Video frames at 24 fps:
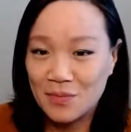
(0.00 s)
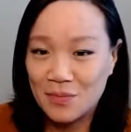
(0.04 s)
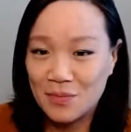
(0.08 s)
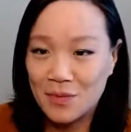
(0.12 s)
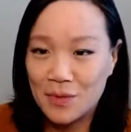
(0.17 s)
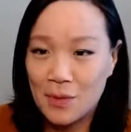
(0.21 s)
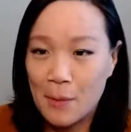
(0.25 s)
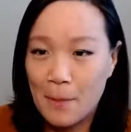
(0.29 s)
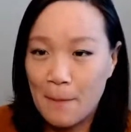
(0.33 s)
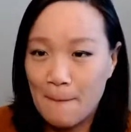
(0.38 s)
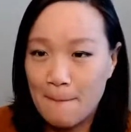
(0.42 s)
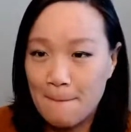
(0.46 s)

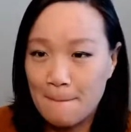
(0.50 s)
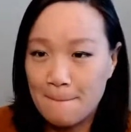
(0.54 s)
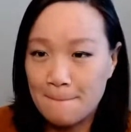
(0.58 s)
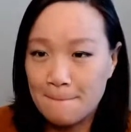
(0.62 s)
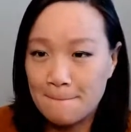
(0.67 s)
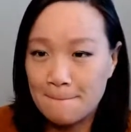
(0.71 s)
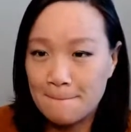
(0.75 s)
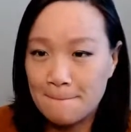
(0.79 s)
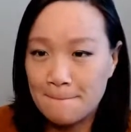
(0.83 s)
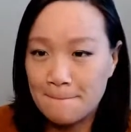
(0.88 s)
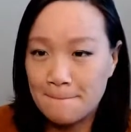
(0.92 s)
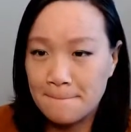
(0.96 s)

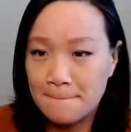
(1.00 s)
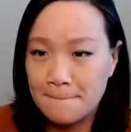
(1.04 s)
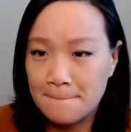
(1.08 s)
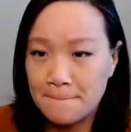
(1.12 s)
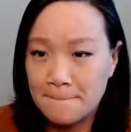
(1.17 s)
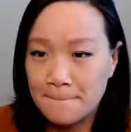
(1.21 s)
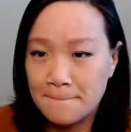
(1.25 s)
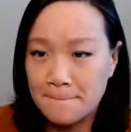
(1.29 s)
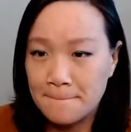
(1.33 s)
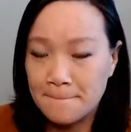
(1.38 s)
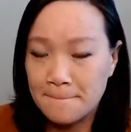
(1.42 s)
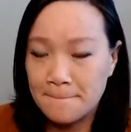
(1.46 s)

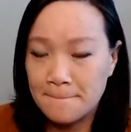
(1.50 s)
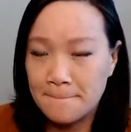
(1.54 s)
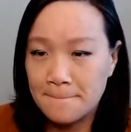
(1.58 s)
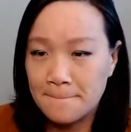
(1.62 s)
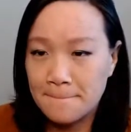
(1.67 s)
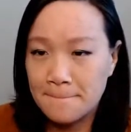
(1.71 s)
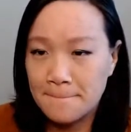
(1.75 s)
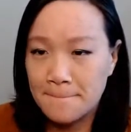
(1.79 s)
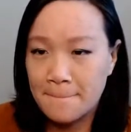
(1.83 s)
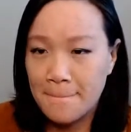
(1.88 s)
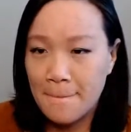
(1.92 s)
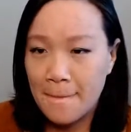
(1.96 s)

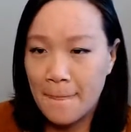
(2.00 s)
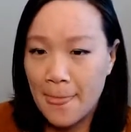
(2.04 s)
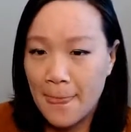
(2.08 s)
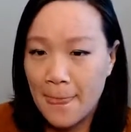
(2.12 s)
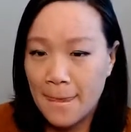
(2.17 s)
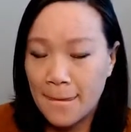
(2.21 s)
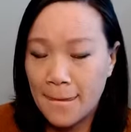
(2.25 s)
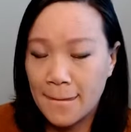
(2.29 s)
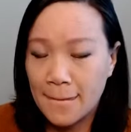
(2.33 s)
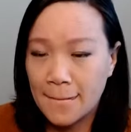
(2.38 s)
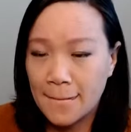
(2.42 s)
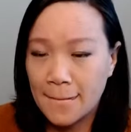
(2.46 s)

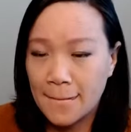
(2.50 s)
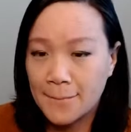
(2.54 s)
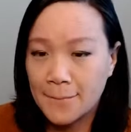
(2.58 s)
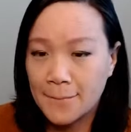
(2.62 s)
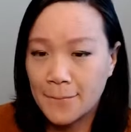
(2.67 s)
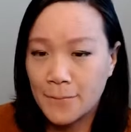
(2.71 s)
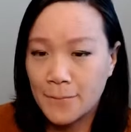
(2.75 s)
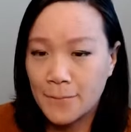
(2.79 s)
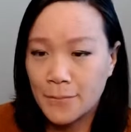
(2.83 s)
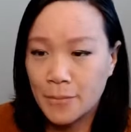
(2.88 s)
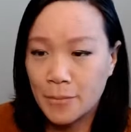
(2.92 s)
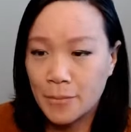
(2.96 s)

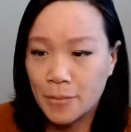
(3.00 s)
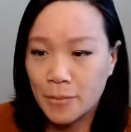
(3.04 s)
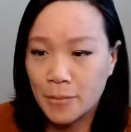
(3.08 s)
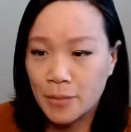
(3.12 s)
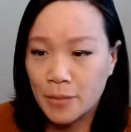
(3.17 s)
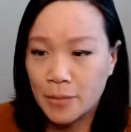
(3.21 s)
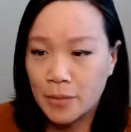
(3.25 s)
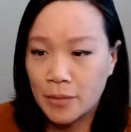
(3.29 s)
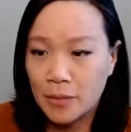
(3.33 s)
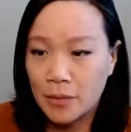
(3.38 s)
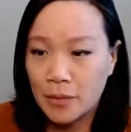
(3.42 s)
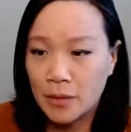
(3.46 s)

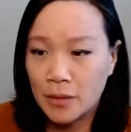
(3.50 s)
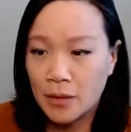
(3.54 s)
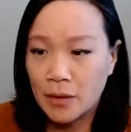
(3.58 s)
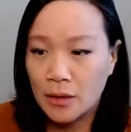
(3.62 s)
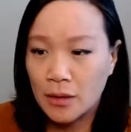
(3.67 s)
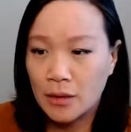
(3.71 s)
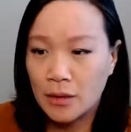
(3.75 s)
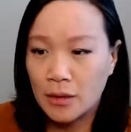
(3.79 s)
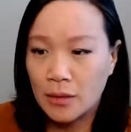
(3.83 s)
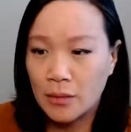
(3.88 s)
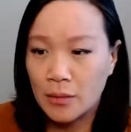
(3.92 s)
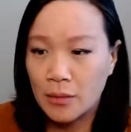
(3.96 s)

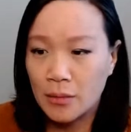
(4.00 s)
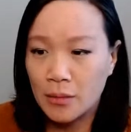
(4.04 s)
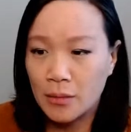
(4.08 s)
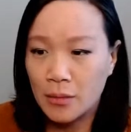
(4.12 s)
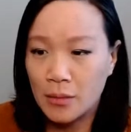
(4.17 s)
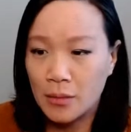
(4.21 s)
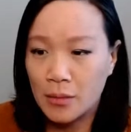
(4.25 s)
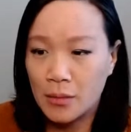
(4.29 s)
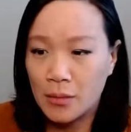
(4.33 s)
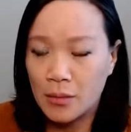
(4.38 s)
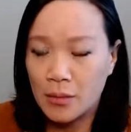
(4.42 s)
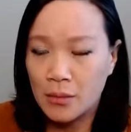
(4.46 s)

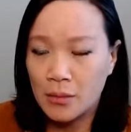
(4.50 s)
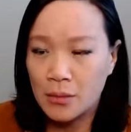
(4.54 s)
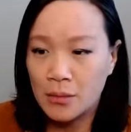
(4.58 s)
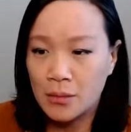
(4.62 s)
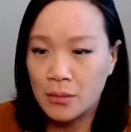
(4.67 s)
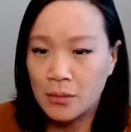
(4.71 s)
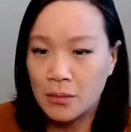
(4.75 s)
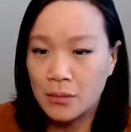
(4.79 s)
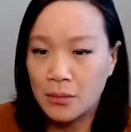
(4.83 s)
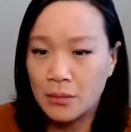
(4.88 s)
This person isn't speaking.